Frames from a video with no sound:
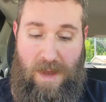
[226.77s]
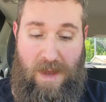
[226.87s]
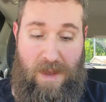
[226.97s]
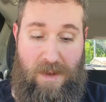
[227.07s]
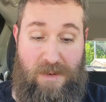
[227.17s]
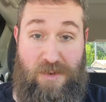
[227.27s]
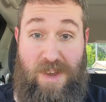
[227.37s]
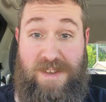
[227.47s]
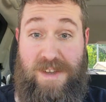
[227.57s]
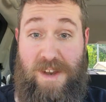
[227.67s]

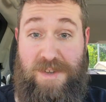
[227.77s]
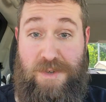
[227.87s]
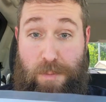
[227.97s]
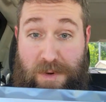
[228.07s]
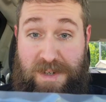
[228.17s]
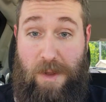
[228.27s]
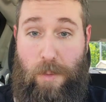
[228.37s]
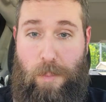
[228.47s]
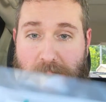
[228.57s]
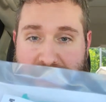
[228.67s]
And Jay's got a super
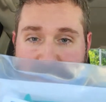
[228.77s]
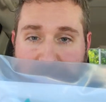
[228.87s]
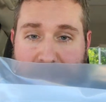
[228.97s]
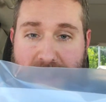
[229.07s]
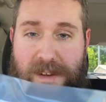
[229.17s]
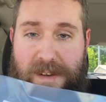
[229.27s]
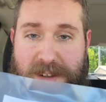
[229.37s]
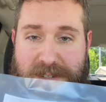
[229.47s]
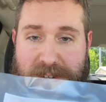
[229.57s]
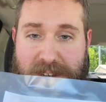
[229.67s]
stellar price on that
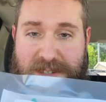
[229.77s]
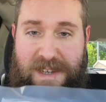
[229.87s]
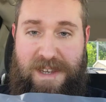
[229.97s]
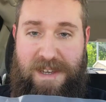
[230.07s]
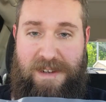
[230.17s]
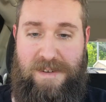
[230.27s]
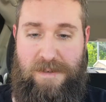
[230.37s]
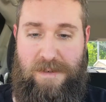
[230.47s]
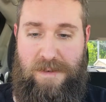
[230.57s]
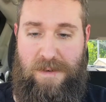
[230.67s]
as a kit.
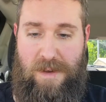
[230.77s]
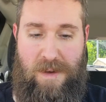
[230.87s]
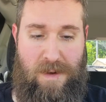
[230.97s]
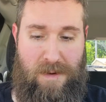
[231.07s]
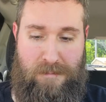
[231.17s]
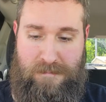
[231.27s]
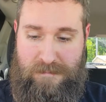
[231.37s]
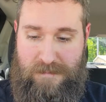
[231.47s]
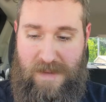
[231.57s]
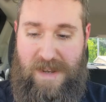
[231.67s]

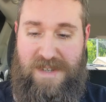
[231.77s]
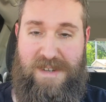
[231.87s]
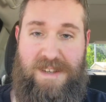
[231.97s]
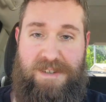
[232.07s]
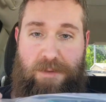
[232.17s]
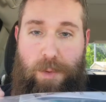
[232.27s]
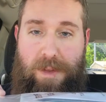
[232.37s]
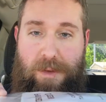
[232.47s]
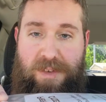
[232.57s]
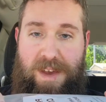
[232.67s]
And he's nice enough to put it in
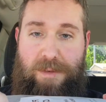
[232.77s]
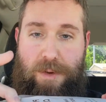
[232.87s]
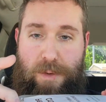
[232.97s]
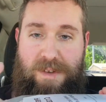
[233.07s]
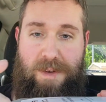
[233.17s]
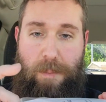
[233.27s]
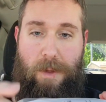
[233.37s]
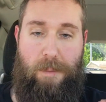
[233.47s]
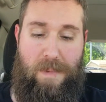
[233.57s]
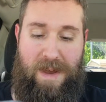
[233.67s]
those heavy duty
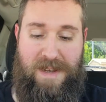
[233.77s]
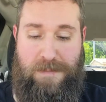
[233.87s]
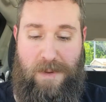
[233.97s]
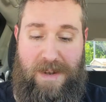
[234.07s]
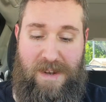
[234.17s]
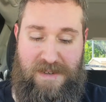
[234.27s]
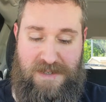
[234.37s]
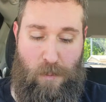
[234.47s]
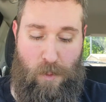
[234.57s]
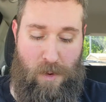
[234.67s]
Ziploc bags, but I needed
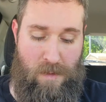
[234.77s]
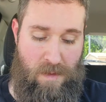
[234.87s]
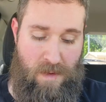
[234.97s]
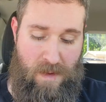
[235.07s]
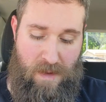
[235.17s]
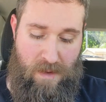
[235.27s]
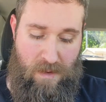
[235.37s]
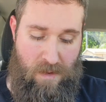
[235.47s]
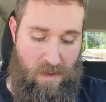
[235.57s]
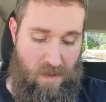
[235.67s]
some more
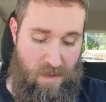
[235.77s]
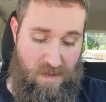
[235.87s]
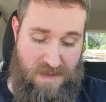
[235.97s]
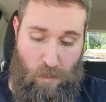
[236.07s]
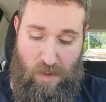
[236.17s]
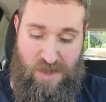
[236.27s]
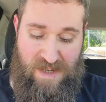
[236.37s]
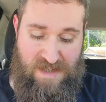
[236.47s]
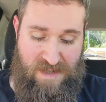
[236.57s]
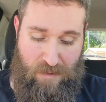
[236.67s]

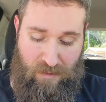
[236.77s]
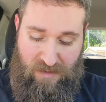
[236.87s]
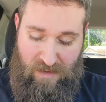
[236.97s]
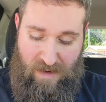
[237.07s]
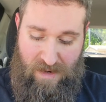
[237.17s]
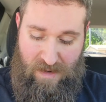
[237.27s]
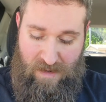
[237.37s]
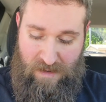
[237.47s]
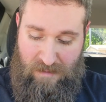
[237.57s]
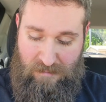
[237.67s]
chest seals,
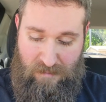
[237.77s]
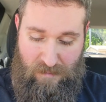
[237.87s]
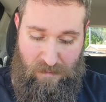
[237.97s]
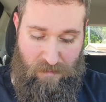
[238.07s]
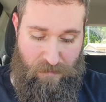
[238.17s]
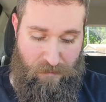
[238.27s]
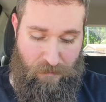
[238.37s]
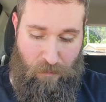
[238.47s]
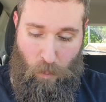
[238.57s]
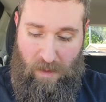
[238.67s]
and
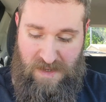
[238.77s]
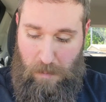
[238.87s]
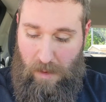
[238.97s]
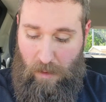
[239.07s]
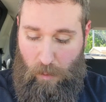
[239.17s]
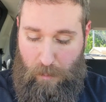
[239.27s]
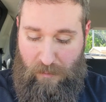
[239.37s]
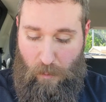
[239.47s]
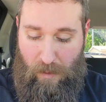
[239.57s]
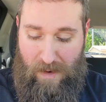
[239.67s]
for what he's bundling them
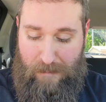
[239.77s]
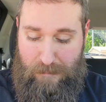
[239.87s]
for, I